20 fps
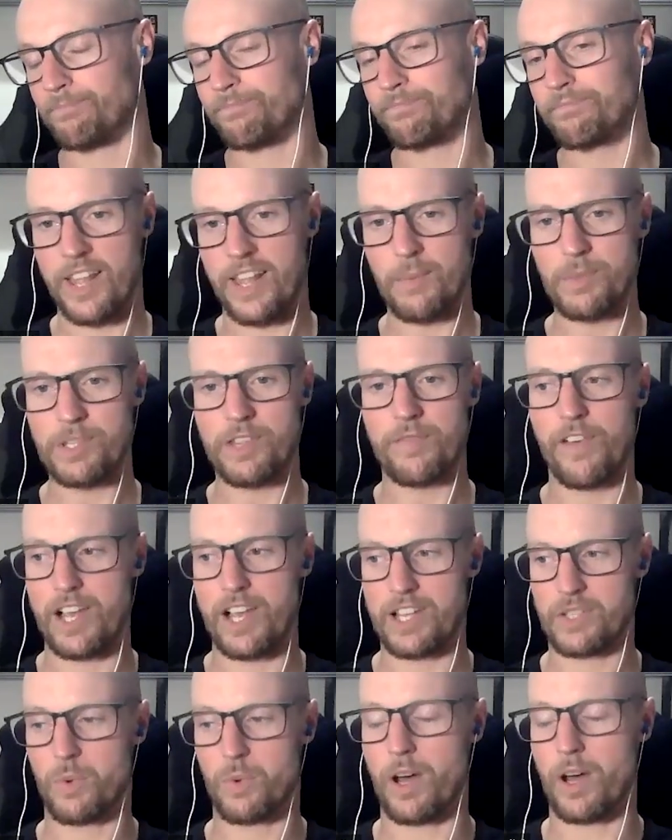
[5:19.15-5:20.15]
So that was the
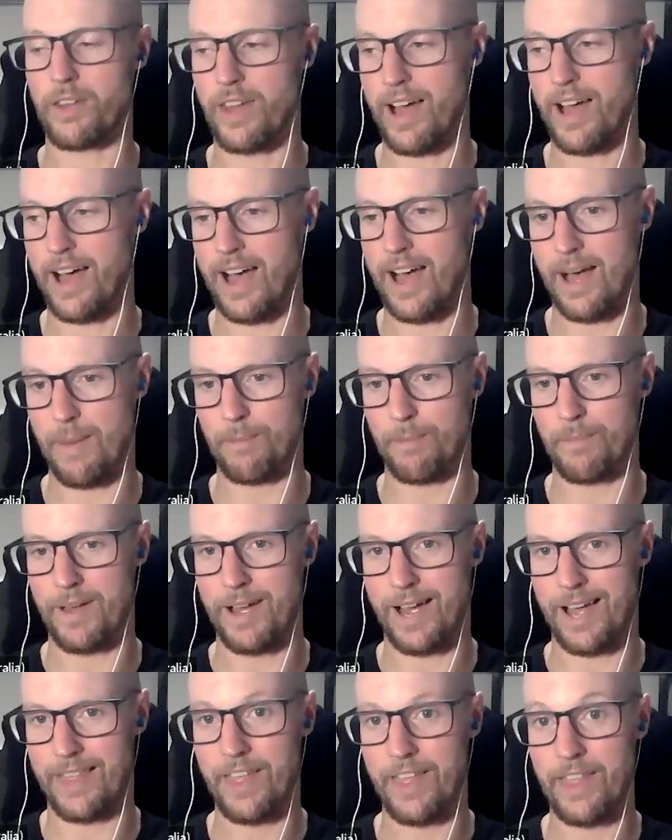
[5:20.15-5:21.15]
first one.
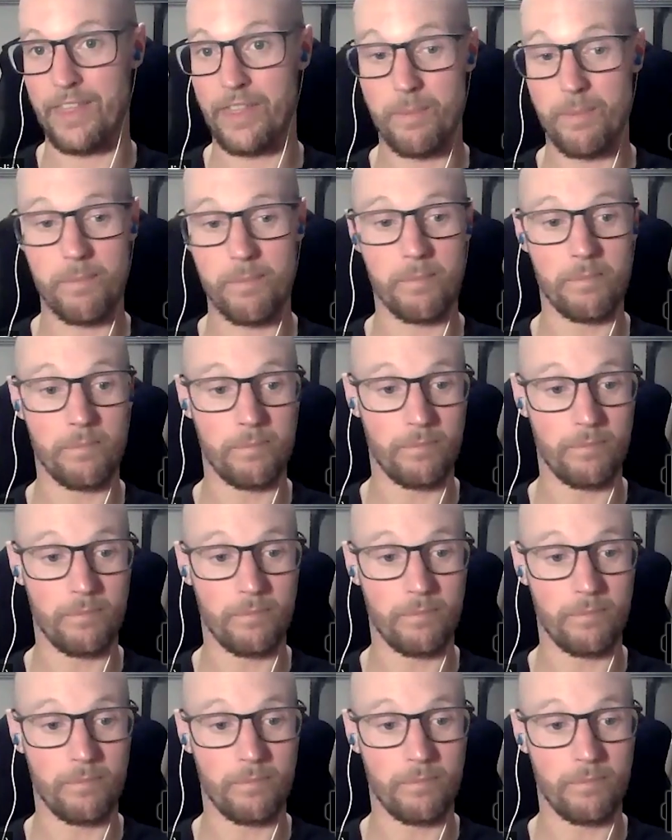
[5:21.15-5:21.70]
And then the